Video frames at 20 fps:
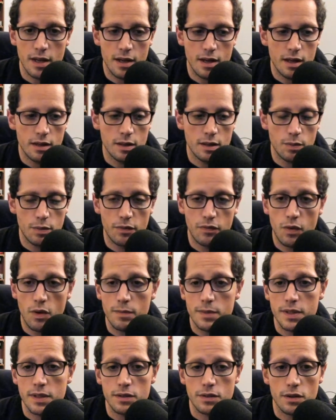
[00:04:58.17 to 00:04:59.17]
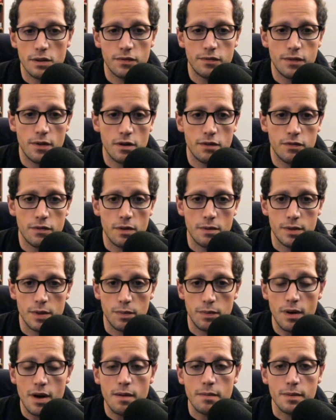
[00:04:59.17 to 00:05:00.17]
the performances are far from the
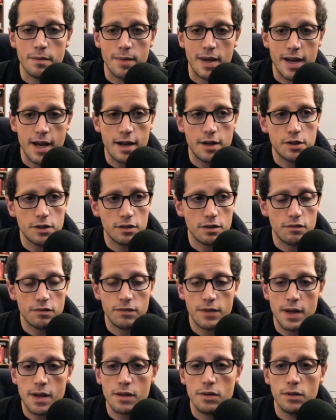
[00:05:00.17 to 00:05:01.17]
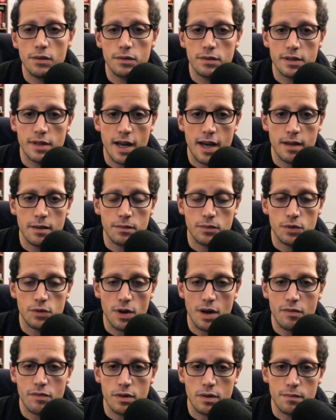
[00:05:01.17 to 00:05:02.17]
problem. I actually found Adam
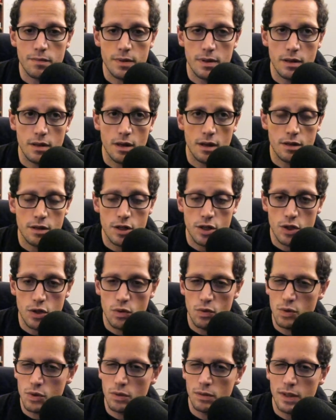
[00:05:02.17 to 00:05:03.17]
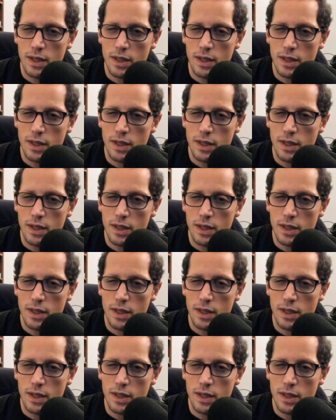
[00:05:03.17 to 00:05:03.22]
Driver to be unusually